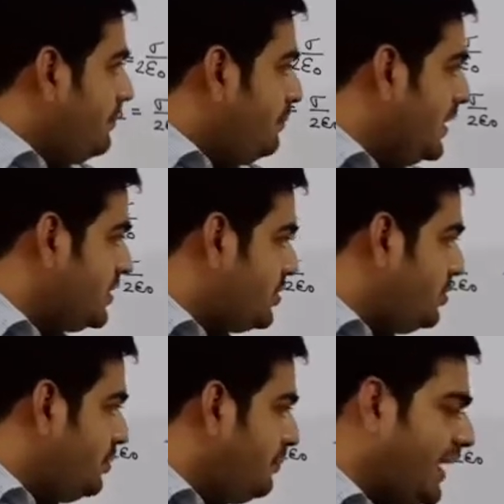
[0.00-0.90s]
plus
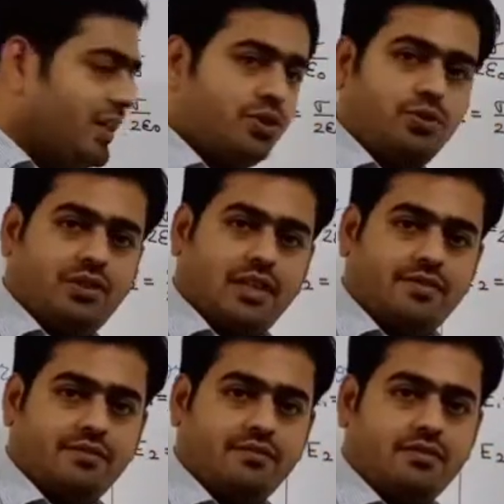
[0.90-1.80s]
q minus q charge.
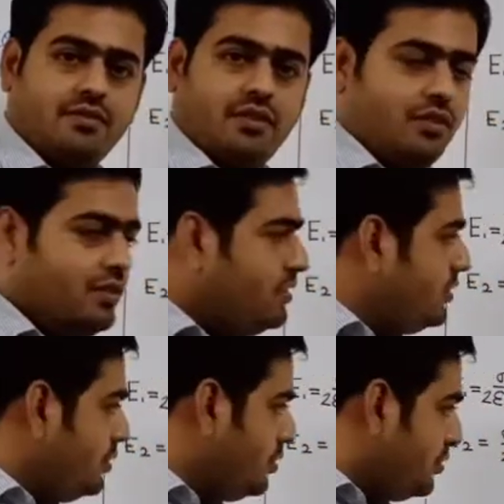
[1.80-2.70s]

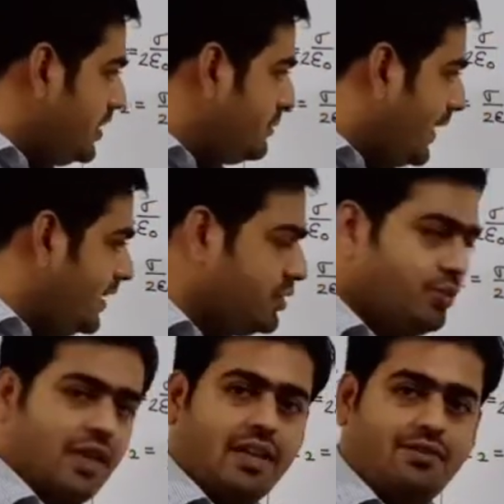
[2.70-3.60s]
Due to this minus q charge,